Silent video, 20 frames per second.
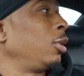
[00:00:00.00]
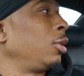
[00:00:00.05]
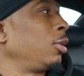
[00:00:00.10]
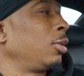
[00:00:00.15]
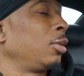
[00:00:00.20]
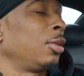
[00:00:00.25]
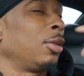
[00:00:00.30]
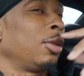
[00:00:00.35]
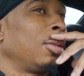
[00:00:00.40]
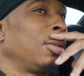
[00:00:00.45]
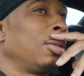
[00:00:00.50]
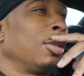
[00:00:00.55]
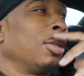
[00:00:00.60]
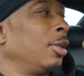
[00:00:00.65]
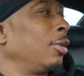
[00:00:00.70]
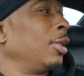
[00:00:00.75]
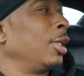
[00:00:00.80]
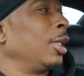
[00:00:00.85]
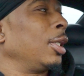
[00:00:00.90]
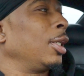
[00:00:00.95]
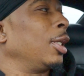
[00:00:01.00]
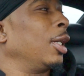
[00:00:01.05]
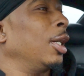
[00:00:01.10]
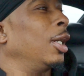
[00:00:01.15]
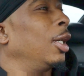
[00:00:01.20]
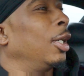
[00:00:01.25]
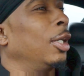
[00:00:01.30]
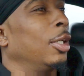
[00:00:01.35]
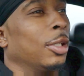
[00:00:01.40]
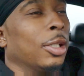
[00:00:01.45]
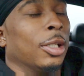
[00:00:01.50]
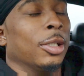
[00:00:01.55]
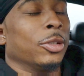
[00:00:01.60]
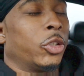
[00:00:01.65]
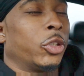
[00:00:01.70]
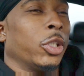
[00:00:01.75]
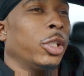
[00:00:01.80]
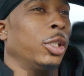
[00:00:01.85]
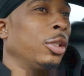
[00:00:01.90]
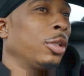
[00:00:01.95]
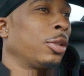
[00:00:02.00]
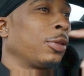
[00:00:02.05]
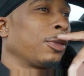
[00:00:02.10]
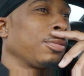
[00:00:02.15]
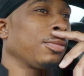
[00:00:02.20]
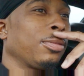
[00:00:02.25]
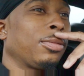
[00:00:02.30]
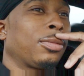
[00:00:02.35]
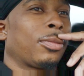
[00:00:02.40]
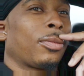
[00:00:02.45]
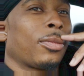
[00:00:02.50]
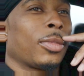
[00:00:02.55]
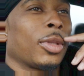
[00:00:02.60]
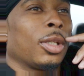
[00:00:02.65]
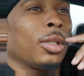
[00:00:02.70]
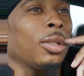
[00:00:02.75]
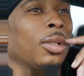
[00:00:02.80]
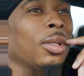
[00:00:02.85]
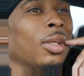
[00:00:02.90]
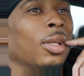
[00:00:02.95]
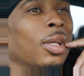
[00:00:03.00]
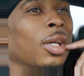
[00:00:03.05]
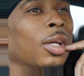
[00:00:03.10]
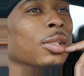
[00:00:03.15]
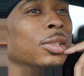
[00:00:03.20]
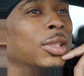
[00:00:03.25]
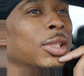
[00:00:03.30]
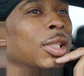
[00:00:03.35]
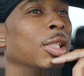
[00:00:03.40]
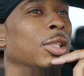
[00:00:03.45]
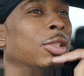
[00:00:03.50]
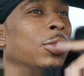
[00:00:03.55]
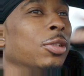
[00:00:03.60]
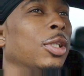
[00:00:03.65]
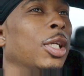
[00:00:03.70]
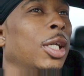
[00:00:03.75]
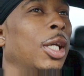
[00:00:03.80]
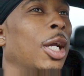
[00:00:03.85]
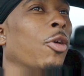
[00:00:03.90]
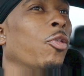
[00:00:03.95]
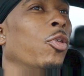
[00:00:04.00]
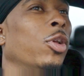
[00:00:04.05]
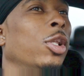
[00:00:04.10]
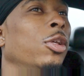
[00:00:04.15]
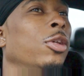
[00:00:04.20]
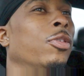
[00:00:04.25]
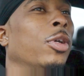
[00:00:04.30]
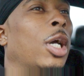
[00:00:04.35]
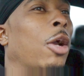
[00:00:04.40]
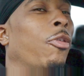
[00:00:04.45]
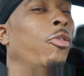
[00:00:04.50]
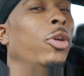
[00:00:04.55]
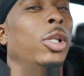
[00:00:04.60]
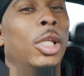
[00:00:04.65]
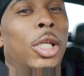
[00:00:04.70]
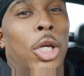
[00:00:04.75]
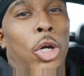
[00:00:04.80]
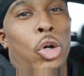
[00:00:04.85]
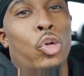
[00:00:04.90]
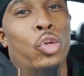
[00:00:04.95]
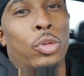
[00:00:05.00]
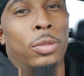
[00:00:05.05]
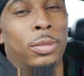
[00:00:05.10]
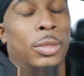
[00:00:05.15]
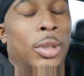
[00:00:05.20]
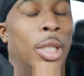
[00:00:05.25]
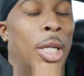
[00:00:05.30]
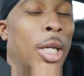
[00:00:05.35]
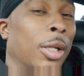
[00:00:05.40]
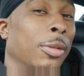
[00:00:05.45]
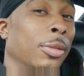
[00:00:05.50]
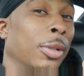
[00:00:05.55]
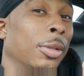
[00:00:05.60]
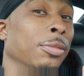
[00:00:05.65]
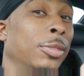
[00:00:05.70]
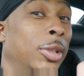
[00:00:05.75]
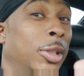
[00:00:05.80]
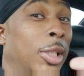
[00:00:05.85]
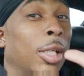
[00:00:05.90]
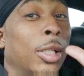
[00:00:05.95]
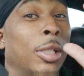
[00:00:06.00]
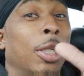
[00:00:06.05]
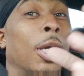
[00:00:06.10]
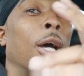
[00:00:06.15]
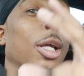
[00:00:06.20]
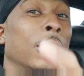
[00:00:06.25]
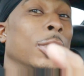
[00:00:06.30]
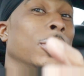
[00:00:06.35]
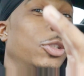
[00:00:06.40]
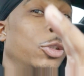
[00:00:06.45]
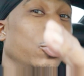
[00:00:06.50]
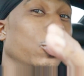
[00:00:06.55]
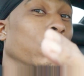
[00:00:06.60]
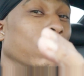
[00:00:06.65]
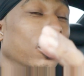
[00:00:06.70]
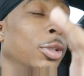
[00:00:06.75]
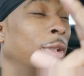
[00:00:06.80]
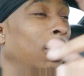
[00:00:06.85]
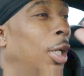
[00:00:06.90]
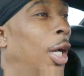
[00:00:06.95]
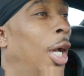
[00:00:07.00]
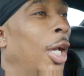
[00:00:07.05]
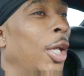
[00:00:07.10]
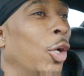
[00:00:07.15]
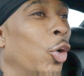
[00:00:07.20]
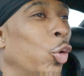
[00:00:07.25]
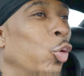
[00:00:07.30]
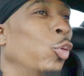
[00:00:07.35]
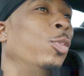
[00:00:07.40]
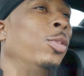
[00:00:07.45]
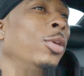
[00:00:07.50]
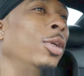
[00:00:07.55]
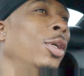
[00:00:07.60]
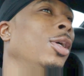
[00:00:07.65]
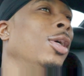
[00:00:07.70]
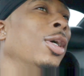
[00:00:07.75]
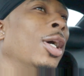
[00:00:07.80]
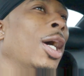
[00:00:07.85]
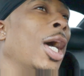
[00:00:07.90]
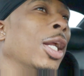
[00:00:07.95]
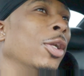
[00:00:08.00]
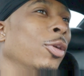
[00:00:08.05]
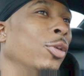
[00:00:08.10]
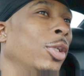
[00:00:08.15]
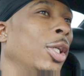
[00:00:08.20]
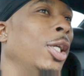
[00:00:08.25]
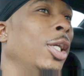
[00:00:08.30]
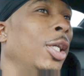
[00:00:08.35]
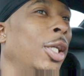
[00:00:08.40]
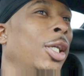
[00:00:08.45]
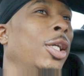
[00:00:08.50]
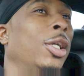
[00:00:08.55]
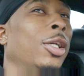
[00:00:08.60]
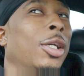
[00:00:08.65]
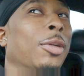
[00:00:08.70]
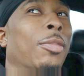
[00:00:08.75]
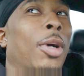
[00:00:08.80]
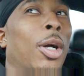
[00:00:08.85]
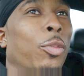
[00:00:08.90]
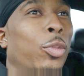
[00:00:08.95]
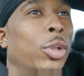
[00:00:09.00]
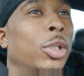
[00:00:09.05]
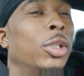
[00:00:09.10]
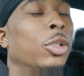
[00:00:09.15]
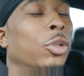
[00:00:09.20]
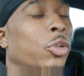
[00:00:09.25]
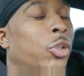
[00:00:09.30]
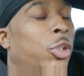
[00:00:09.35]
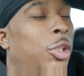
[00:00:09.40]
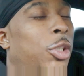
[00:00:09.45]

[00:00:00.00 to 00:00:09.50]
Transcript: Nah, hell nah, cause y'all can do shit to my car, like. You know what I'm saying? So like, I really hope, like, I'm telling y'all this too. I hope I don't get here and my windows